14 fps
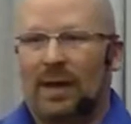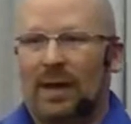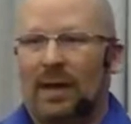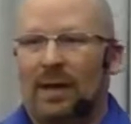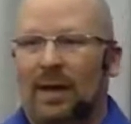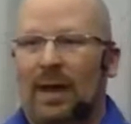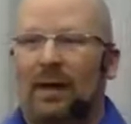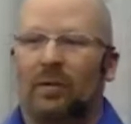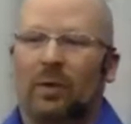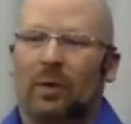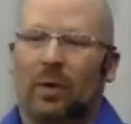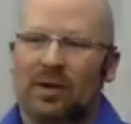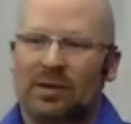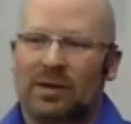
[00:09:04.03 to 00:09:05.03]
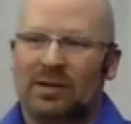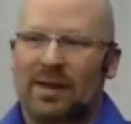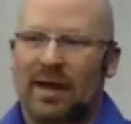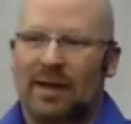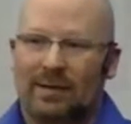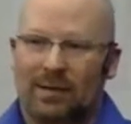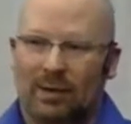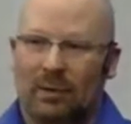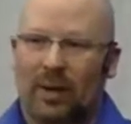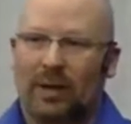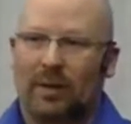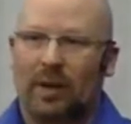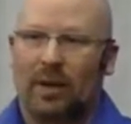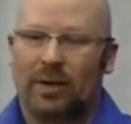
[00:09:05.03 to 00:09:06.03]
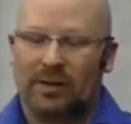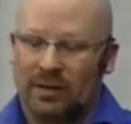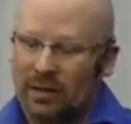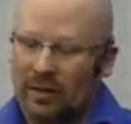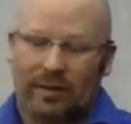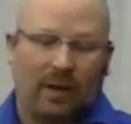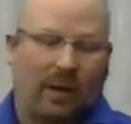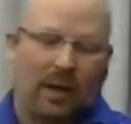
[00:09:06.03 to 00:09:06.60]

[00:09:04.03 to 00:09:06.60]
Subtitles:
and have their questions answered by their higher self.